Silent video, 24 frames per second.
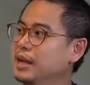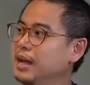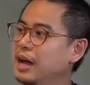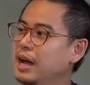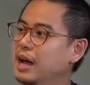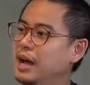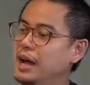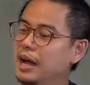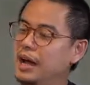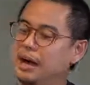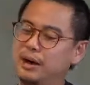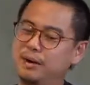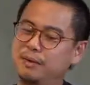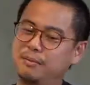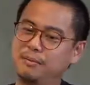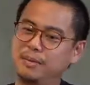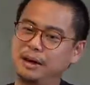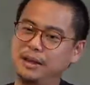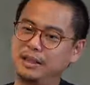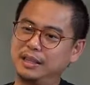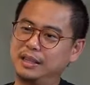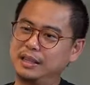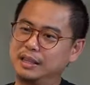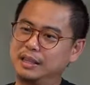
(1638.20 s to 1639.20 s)
I
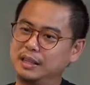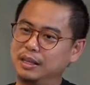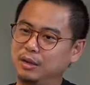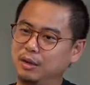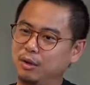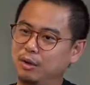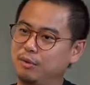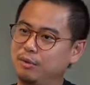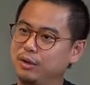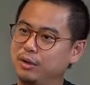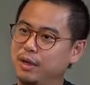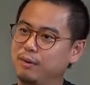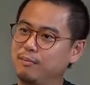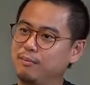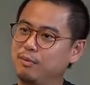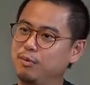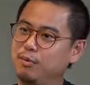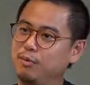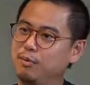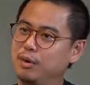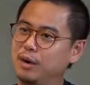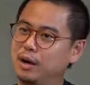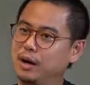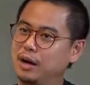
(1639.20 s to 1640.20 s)
think a lot of them
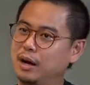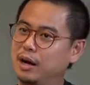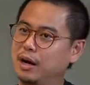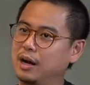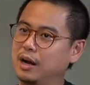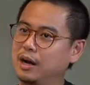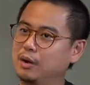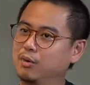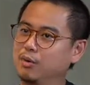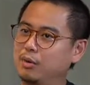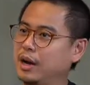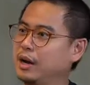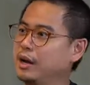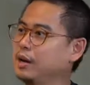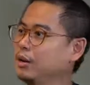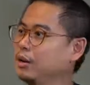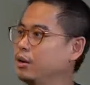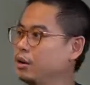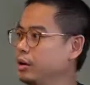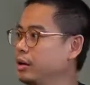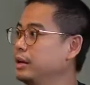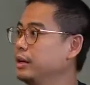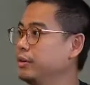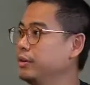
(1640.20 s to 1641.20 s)
who kind of
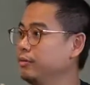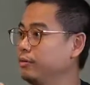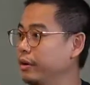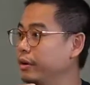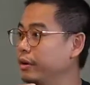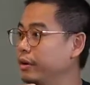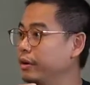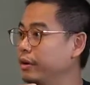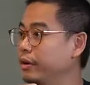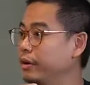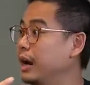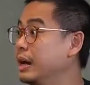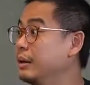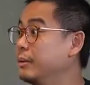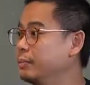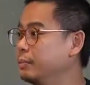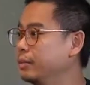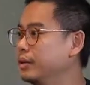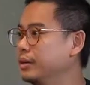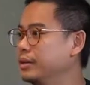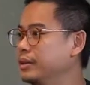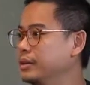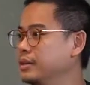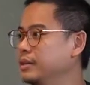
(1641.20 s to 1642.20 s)
got in at very high
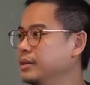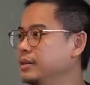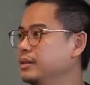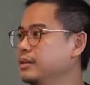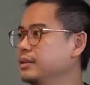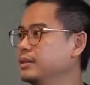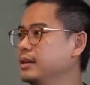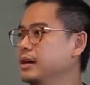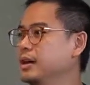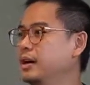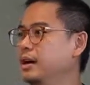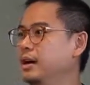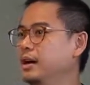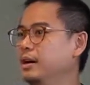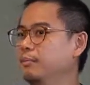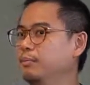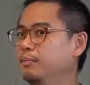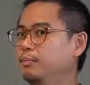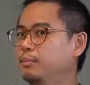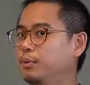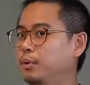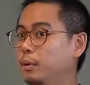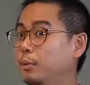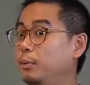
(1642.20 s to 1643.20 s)
prices are
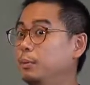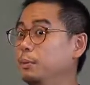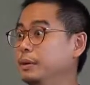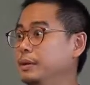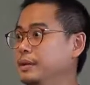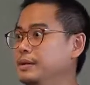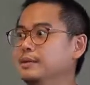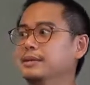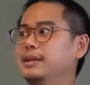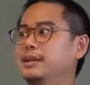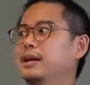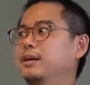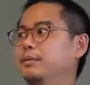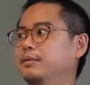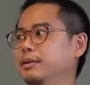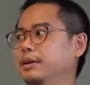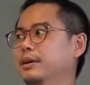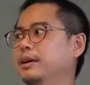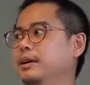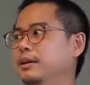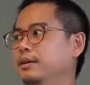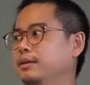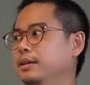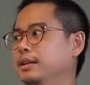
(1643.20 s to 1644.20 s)
probably stuck right
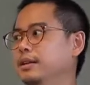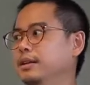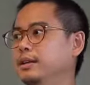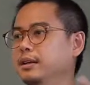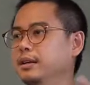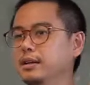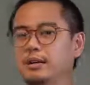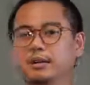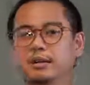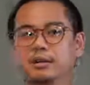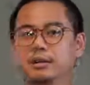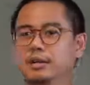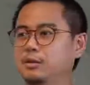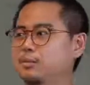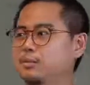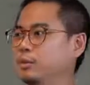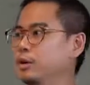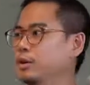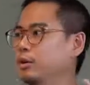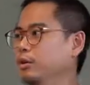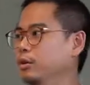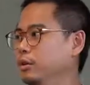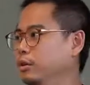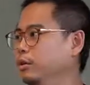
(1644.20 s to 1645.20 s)
now. I think that's where the
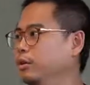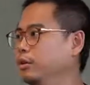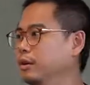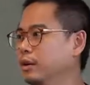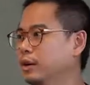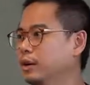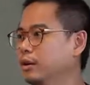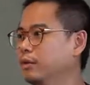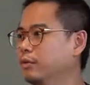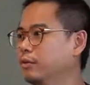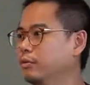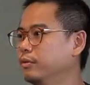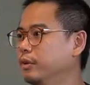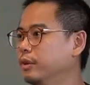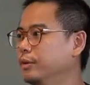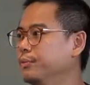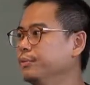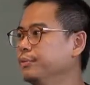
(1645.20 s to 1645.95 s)
audio got cut off, right?